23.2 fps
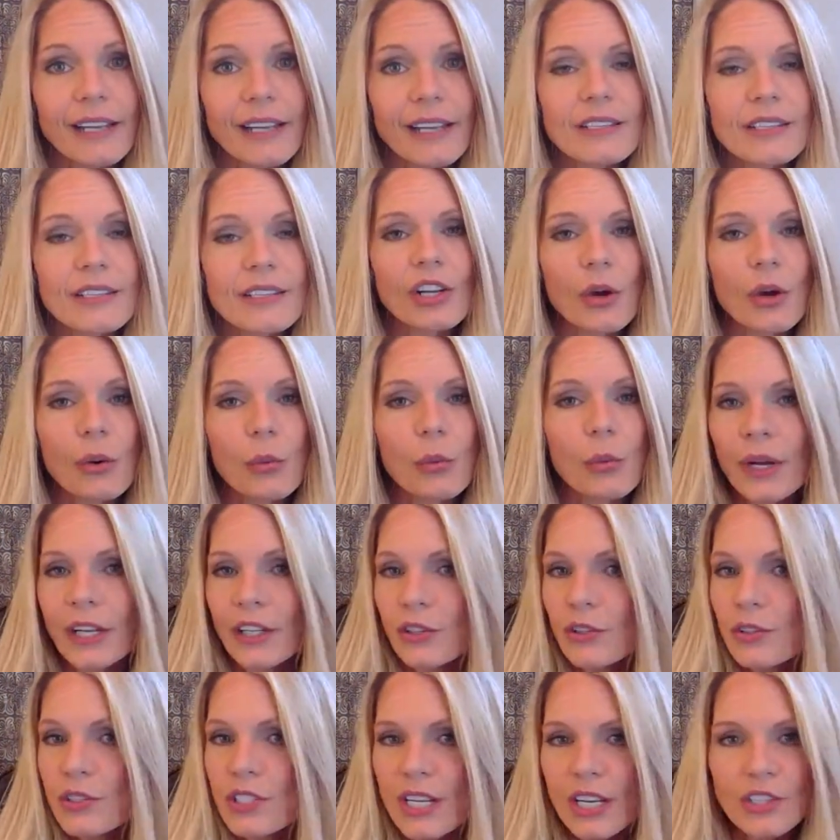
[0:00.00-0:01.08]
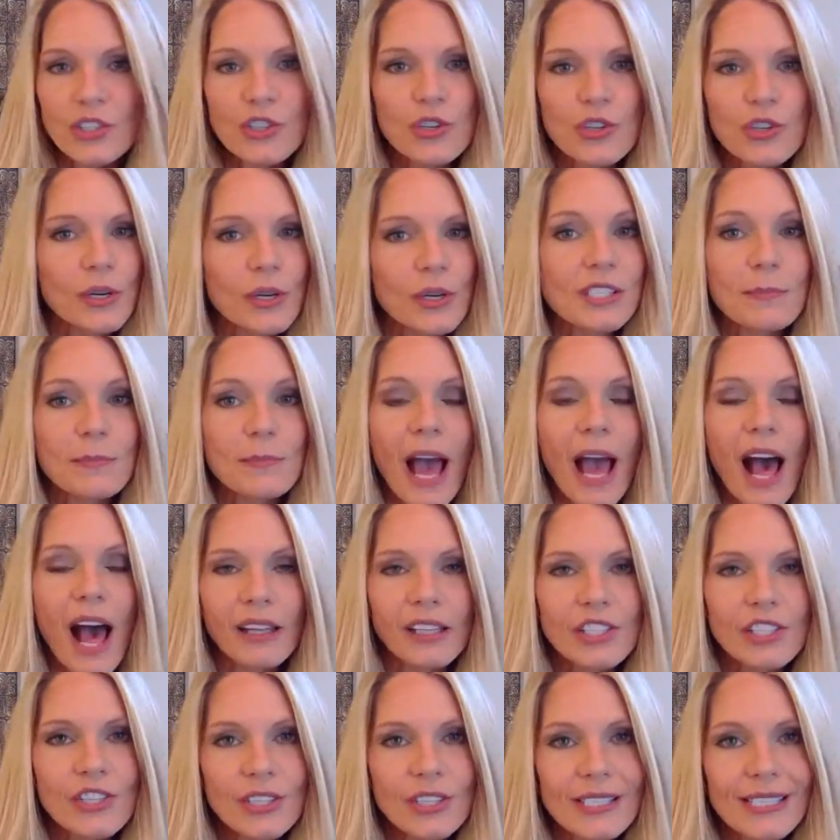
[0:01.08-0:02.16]
at, you know, when your denturist
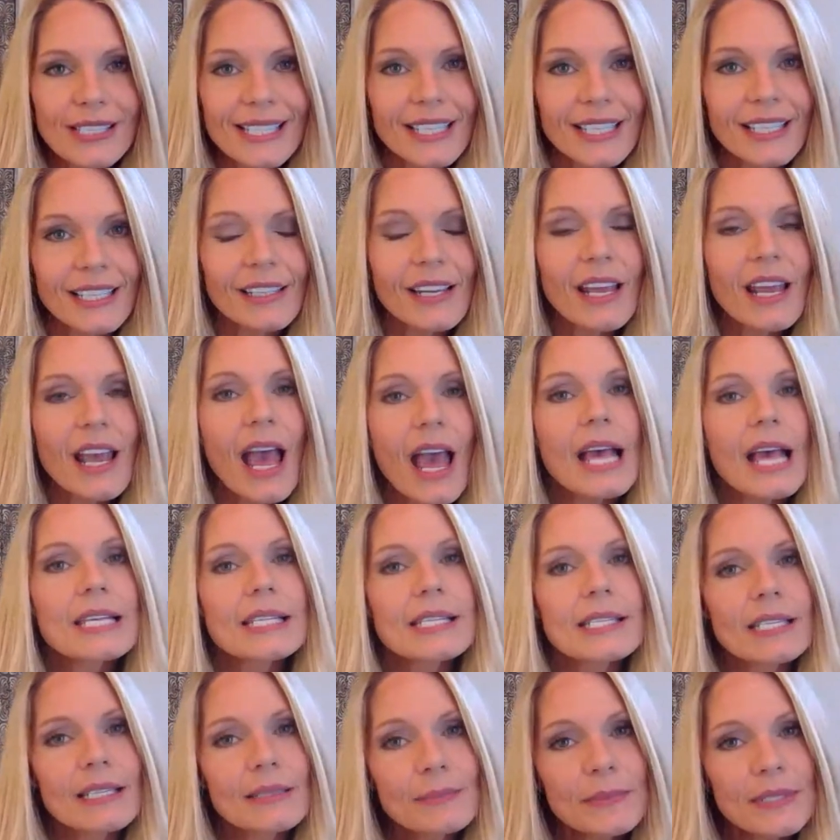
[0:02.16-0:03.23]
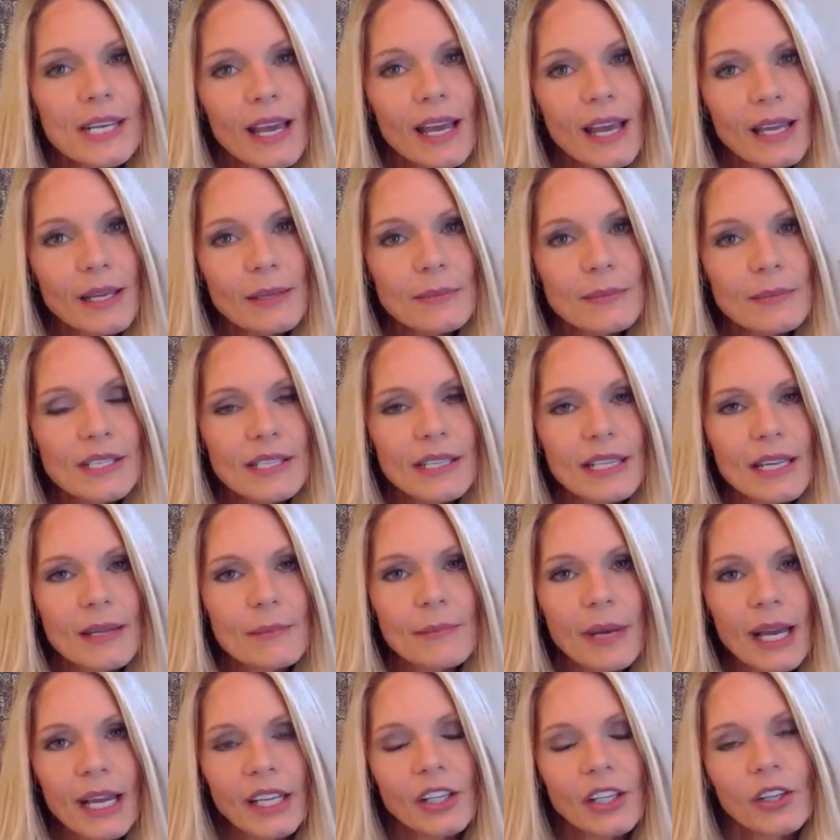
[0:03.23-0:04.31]
polishes it, sometimes they
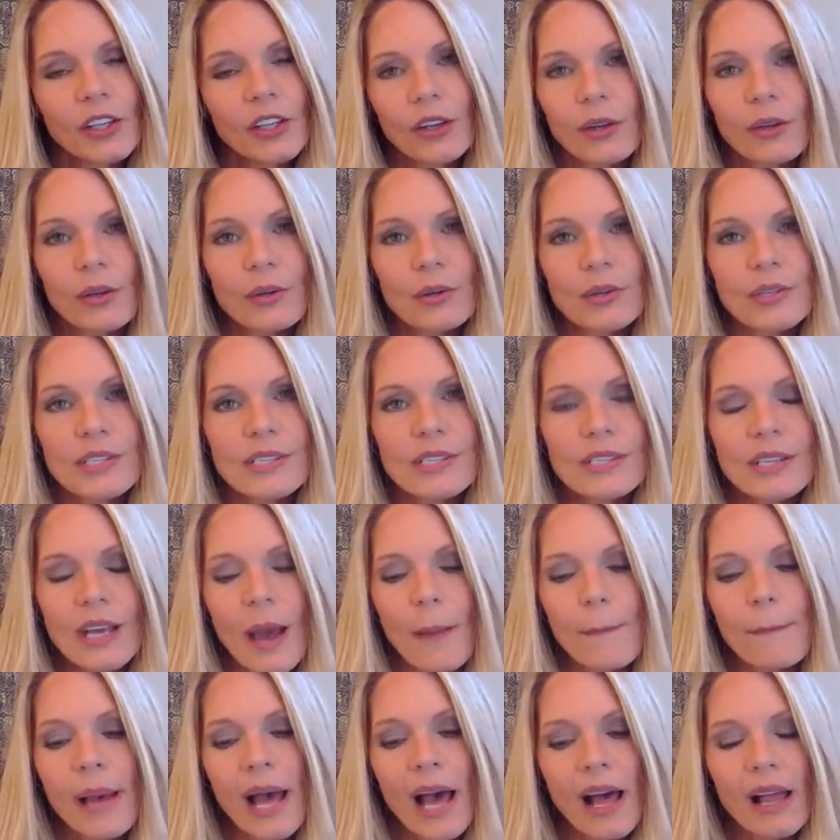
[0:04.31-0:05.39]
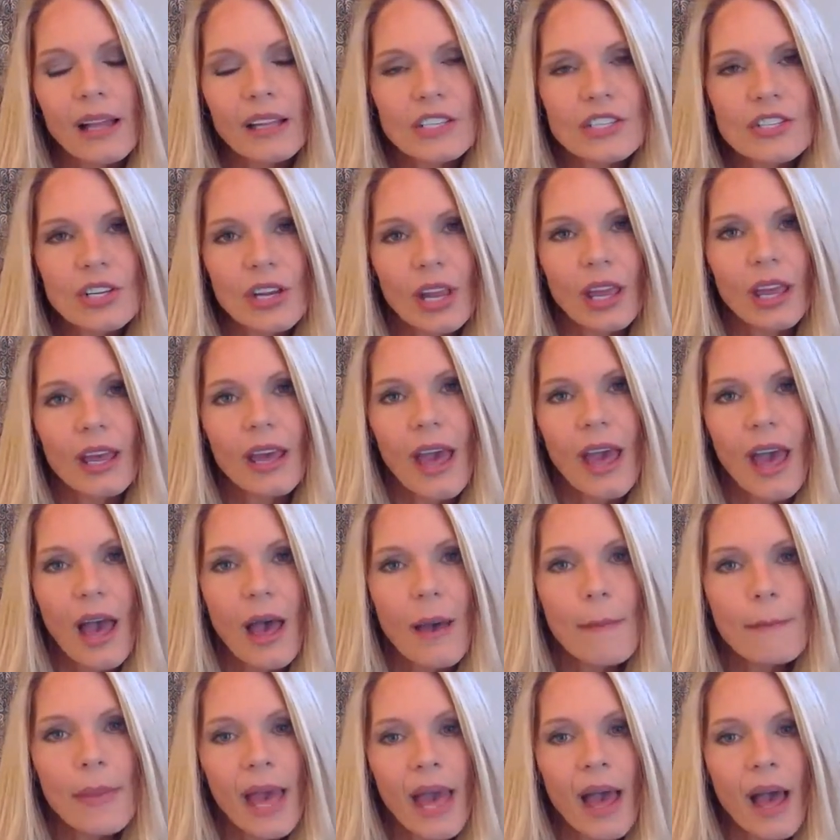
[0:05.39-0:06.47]
might use a polishing
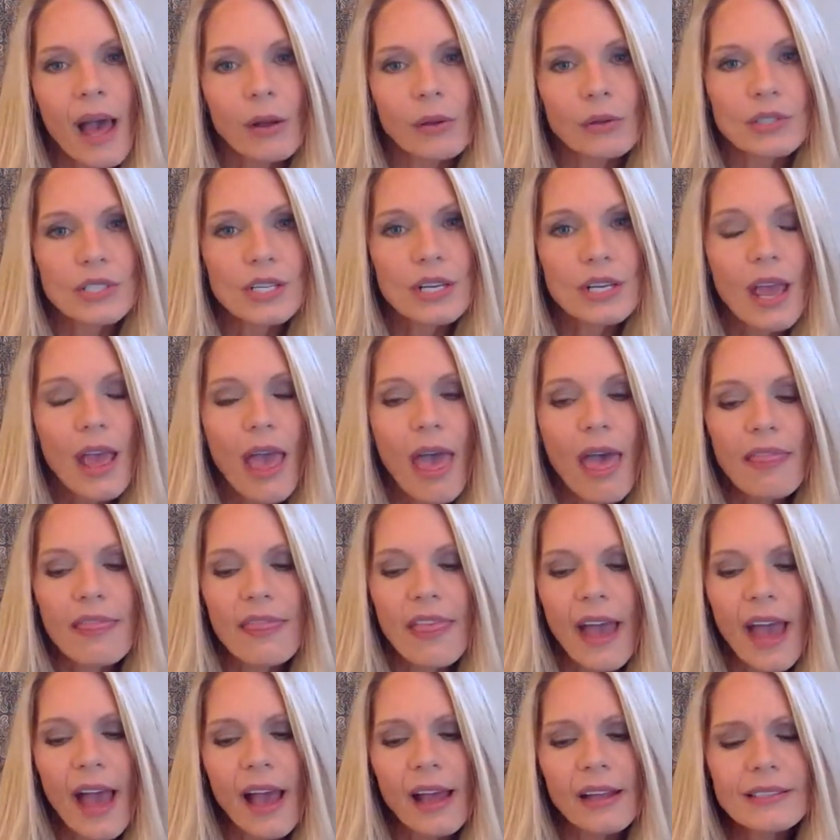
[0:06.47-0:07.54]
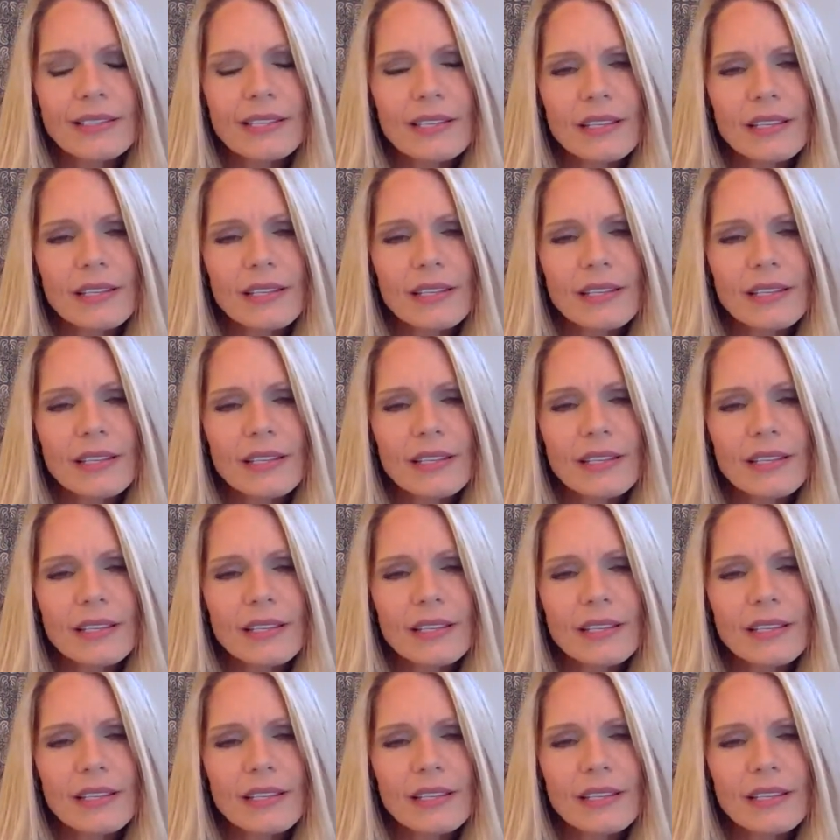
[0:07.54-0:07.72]
compound that